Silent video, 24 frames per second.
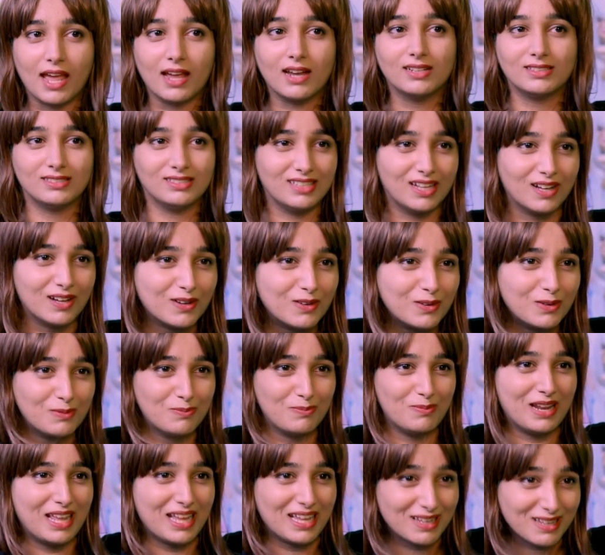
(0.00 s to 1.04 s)
Tiger song
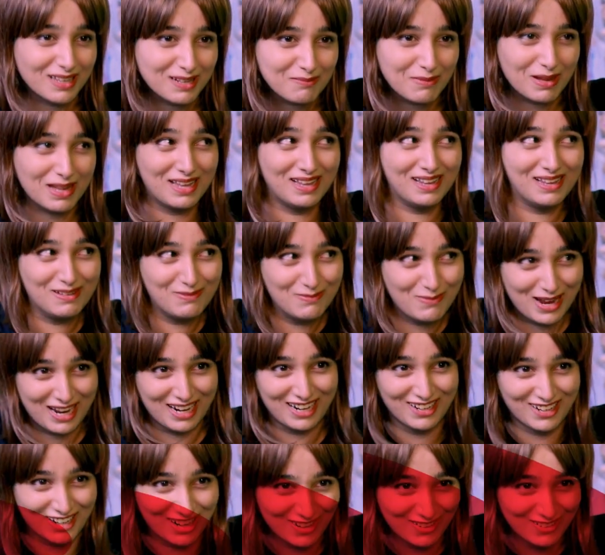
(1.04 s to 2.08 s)
playing in my
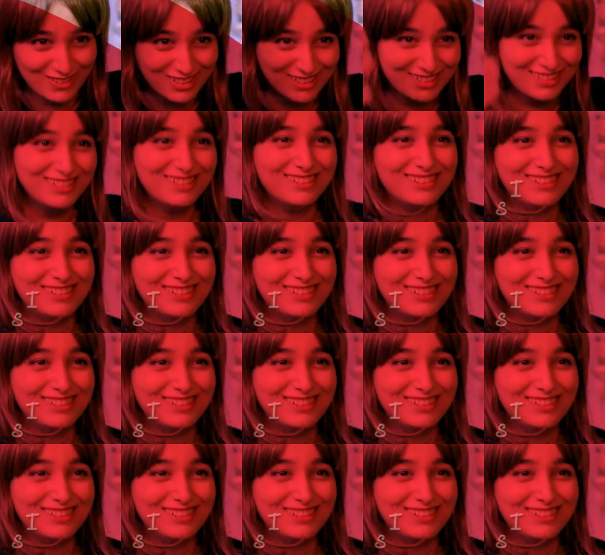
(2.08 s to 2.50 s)
background.